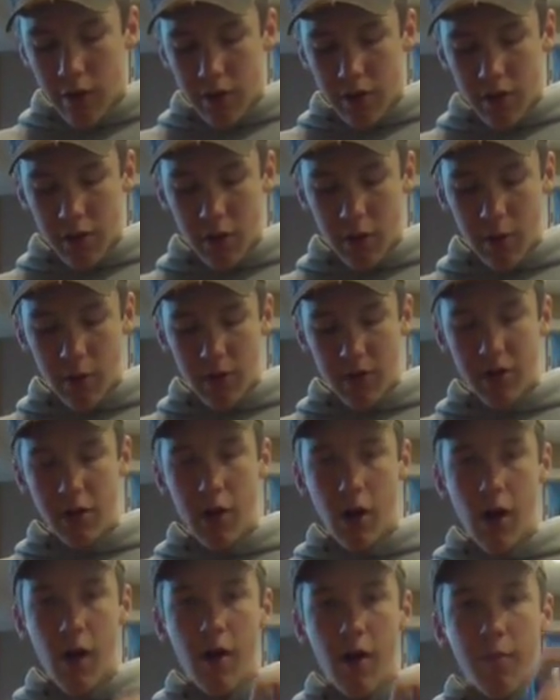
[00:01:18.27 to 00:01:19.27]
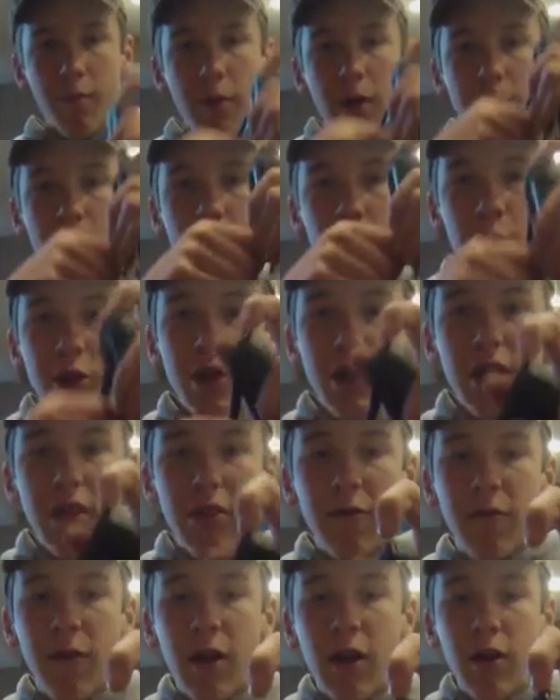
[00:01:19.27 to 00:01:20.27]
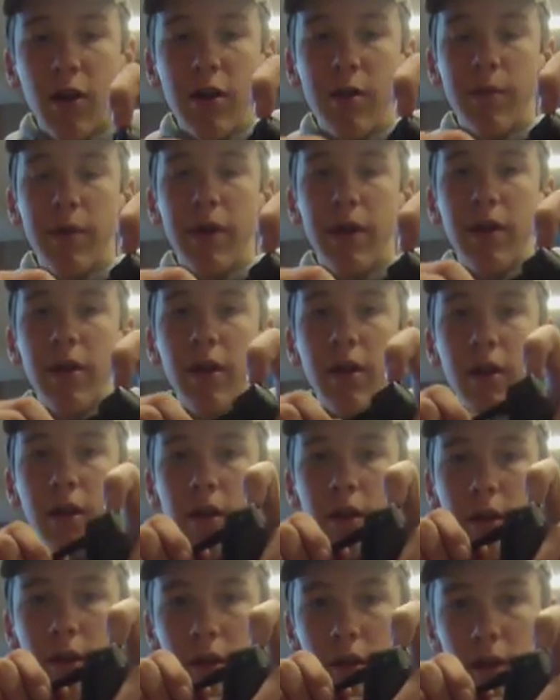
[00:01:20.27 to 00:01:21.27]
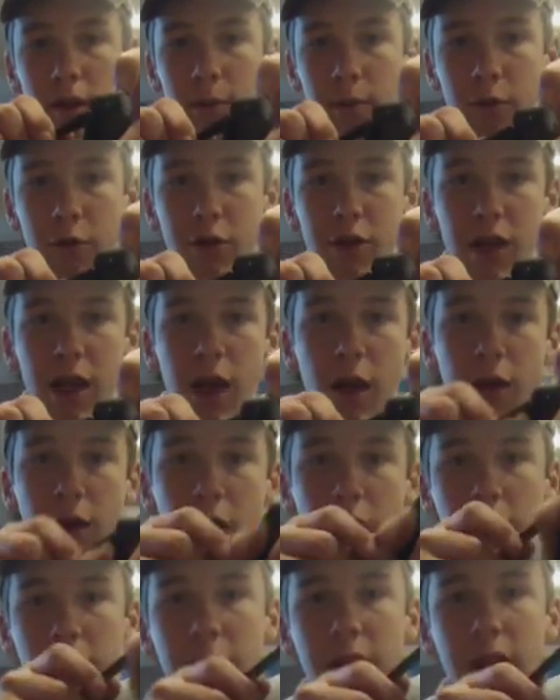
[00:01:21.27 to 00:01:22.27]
So you want to start off by pushing in the firing pin, pushing down on it,